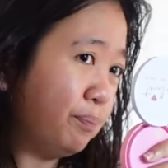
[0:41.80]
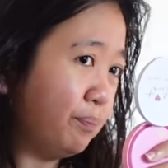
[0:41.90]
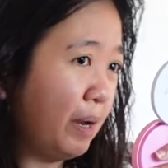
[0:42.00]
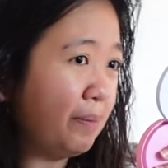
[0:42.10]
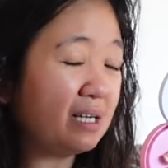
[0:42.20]

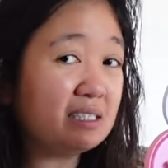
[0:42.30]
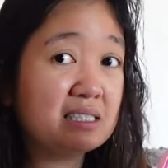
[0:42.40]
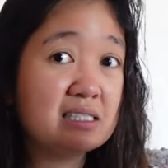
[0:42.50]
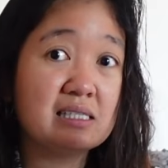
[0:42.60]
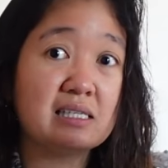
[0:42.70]
may mga
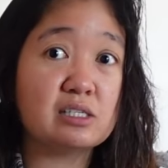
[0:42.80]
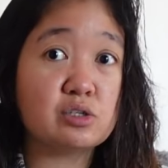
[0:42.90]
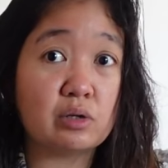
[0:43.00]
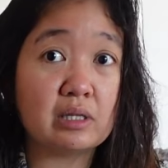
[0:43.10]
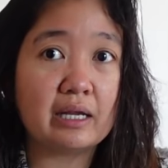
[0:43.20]
deals, deals
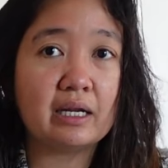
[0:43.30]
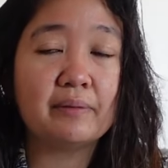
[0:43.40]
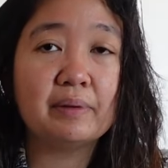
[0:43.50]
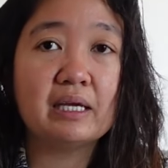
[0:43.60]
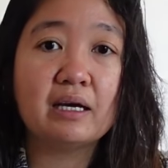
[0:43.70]
online
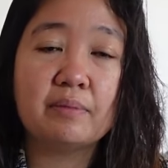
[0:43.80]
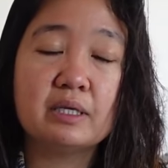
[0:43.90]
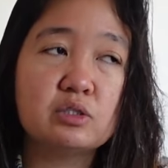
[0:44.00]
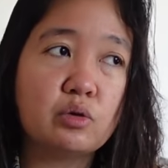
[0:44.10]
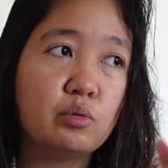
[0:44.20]
nakabili kami.
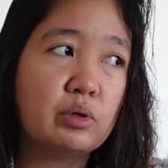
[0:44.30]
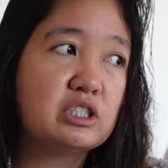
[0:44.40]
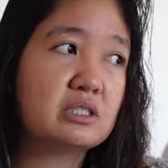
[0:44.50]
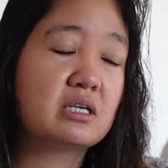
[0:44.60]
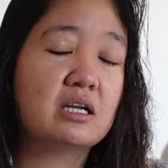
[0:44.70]
So, we're
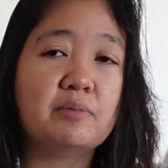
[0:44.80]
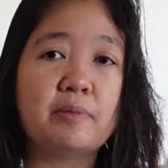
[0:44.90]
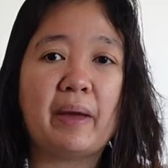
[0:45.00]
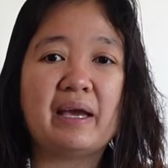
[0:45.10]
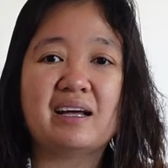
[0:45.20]
just gonna be
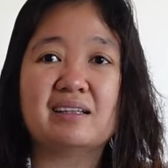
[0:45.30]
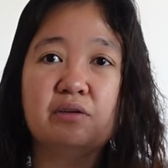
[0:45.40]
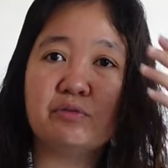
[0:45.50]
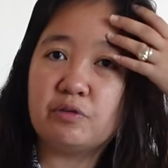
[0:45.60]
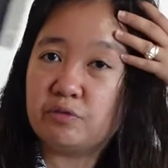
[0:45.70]
paying one hundred
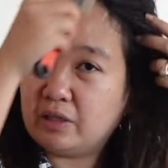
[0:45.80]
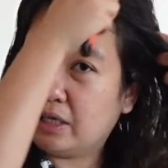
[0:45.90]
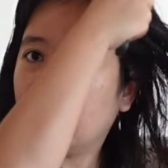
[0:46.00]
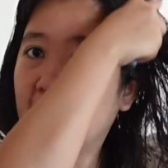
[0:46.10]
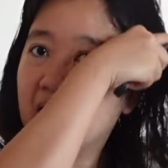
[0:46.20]

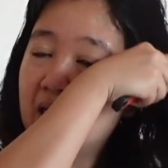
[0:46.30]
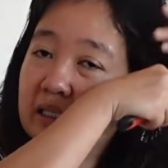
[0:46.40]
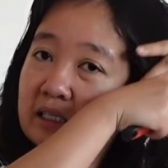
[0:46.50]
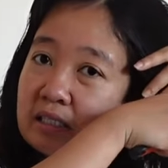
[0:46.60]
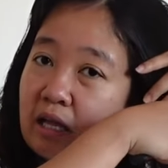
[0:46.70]
fifty.
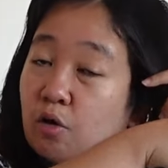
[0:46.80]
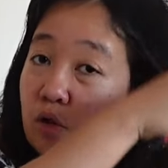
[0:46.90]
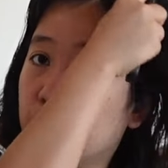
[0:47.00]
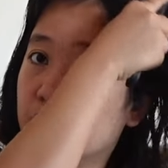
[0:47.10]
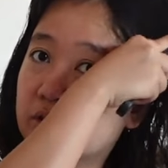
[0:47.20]
That's like
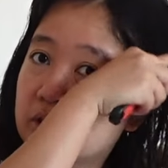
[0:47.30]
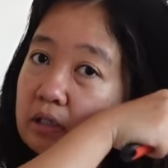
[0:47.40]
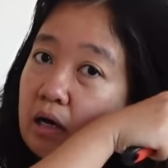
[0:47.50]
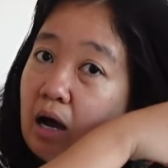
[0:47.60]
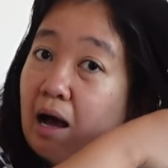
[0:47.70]
almost
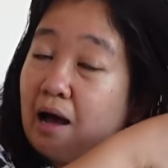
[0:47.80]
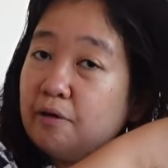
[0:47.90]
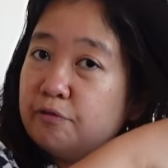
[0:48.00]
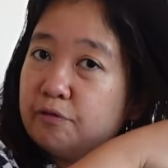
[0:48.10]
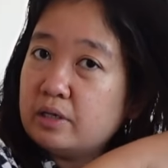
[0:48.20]

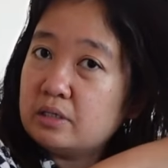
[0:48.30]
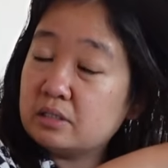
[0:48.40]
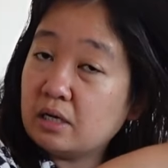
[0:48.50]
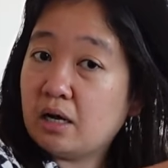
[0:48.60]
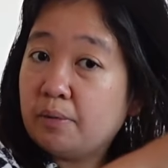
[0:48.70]
half
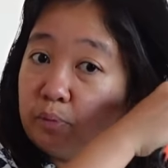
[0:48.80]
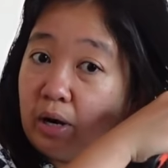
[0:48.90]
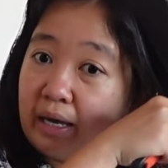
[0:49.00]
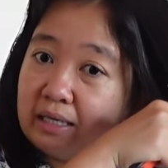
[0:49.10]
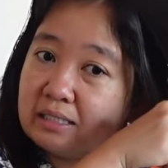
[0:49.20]
sa
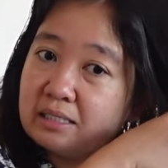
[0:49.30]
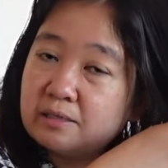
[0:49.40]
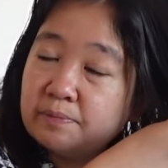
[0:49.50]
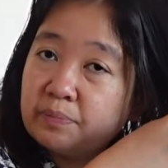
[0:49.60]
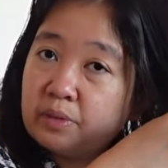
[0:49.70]
price.
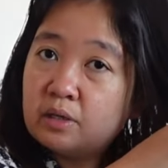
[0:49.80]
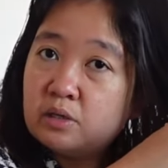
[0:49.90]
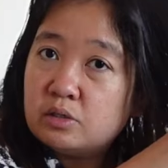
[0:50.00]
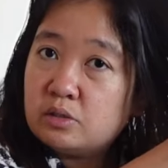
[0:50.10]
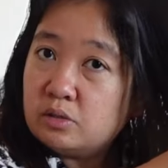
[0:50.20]

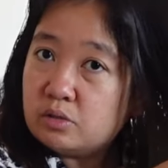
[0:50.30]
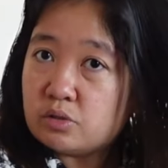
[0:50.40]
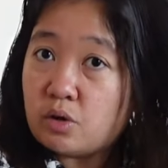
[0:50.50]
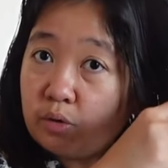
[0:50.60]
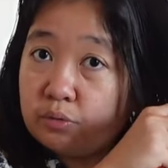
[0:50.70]

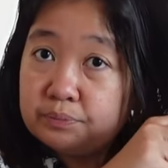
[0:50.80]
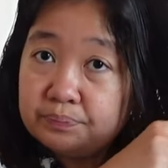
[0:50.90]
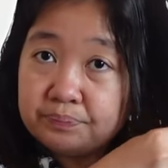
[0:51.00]
So,